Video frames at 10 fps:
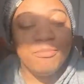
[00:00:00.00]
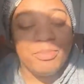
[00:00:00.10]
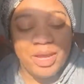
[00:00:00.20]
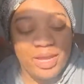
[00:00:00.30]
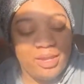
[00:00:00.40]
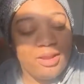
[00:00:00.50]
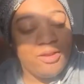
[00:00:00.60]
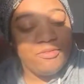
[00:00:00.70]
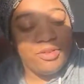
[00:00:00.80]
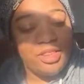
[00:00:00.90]
But
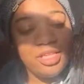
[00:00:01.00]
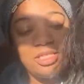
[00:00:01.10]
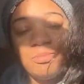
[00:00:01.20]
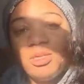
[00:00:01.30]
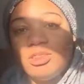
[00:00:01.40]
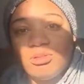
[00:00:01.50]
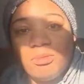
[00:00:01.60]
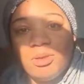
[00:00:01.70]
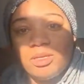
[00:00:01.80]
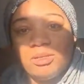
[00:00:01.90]
for this to be
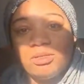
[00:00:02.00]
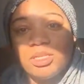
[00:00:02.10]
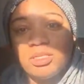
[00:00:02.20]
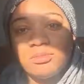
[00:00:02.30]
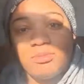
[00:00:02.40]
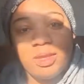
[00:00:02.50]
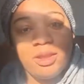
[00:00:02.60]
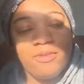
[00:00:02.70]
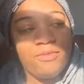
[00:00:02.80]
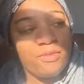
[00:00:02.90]
3 bundles is
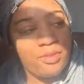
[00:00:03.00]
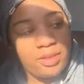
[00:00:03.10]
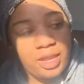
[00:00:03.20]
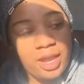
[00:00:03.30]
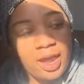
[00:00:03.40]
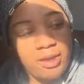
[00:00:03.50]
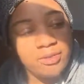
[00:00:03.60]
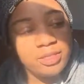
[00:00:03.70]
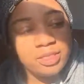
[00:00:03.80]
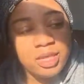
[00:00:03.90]
very full. Like I
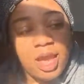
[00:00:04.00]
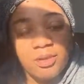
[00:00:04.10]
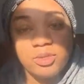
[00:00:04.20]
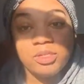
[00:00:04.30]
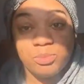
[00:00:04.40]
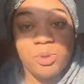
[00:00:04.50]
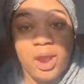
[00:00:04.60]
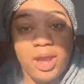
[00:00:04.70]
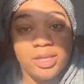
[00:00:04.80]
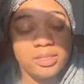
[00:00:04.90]
was
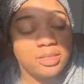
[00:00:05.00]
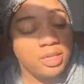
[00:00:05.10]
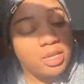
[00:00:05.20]
surprised.